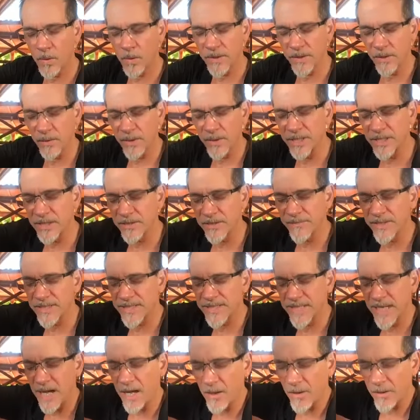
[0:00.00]
the winds of the
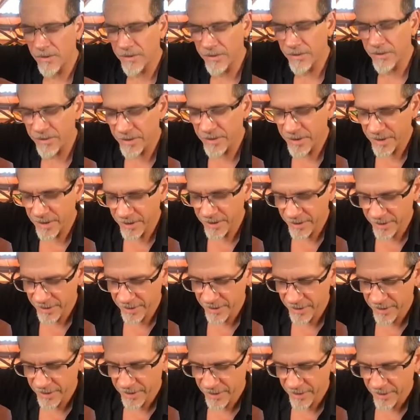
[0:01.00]
south.
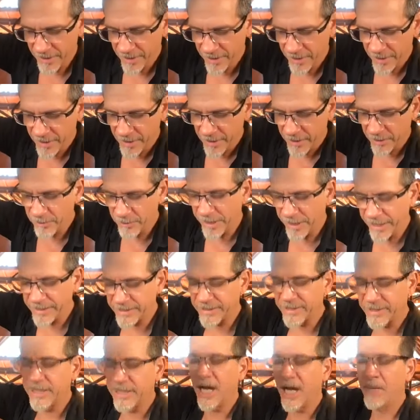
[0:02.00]

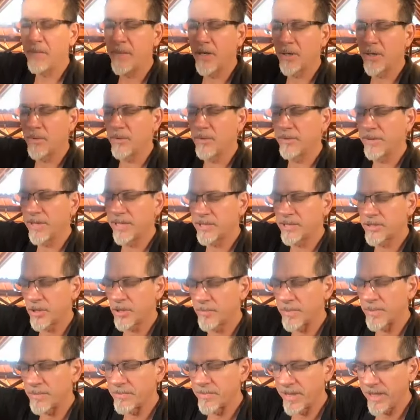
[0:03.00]
Great Amaru, great
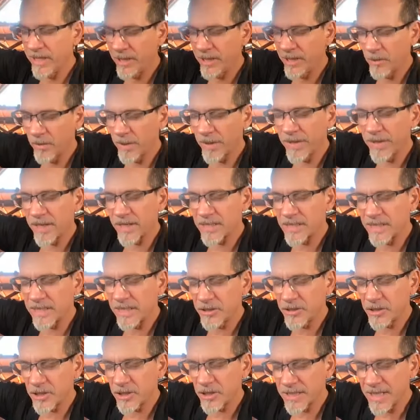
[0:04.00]
serpent, be here with us.
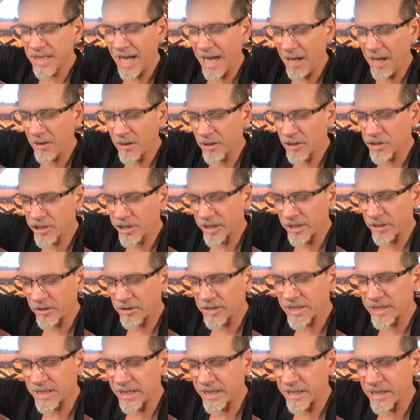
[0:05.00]
Teach us how to shed our
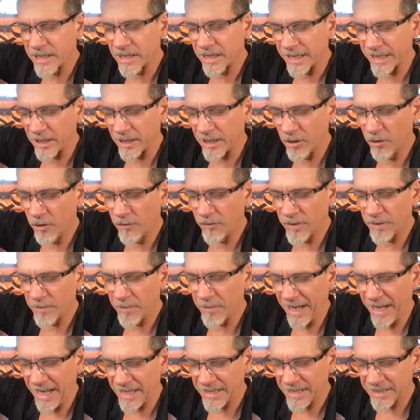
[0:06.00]
skin and let go of the
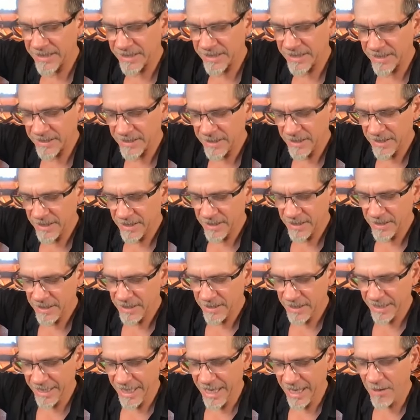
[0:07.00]
past.
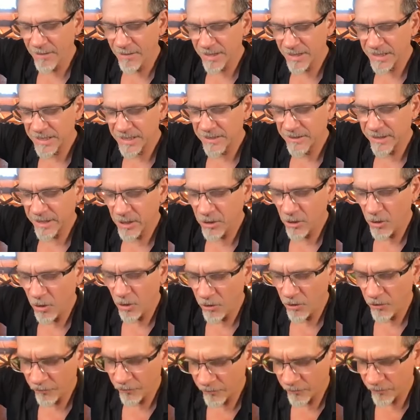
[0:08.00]
Allow us to let
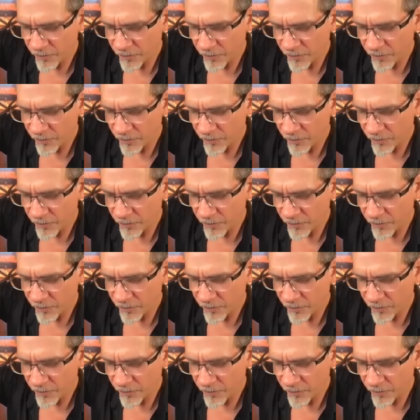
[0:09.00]
go of